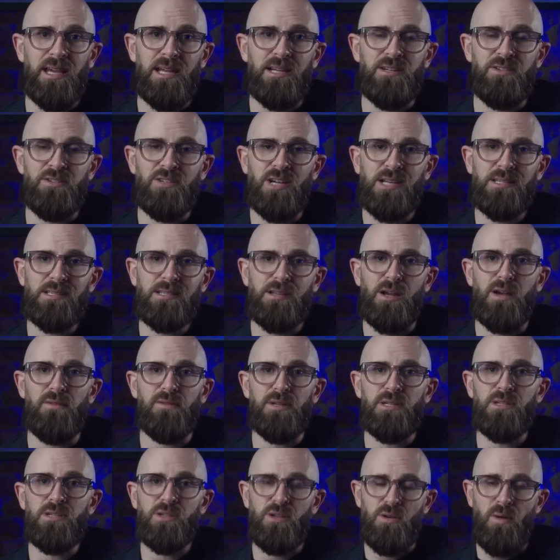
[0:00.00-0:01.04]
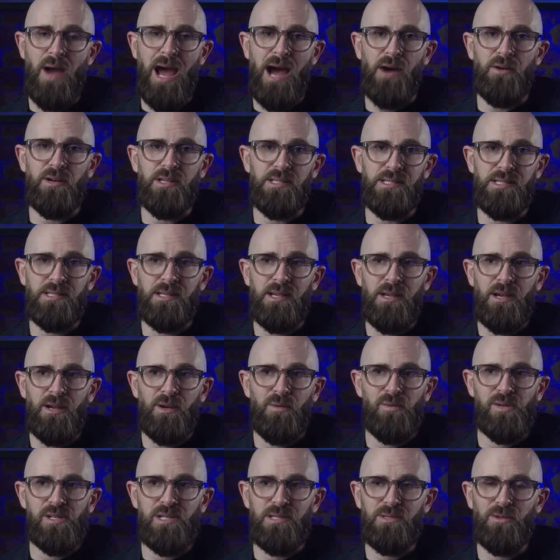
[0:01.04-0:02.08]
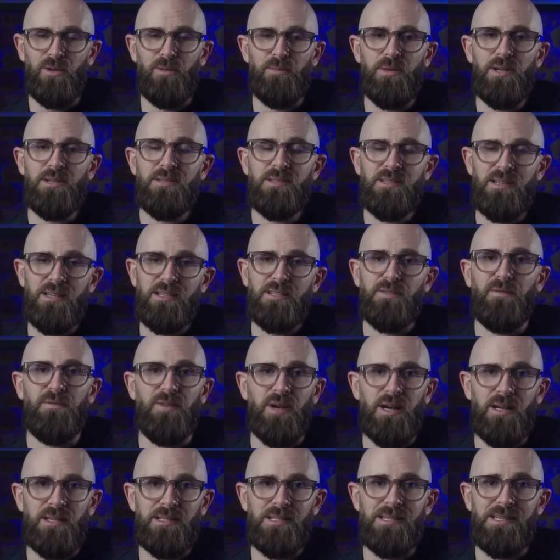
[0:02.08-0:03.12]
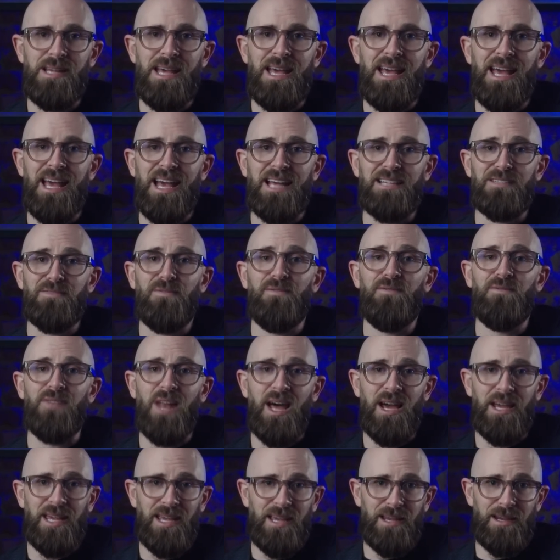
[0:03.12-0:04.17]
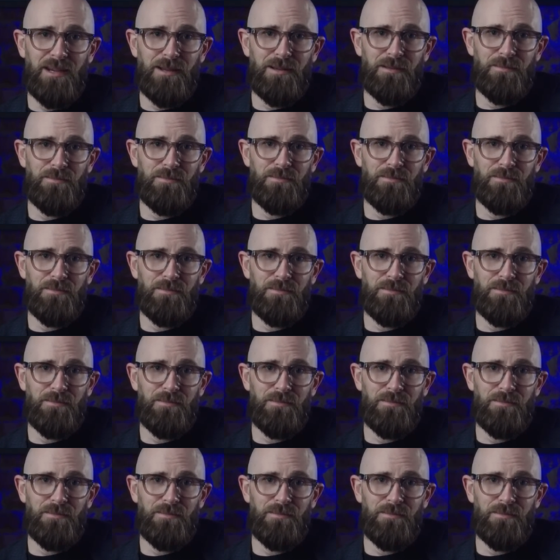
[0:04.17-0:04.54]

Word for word: in just over 2 hours, which is almost as fast as flying.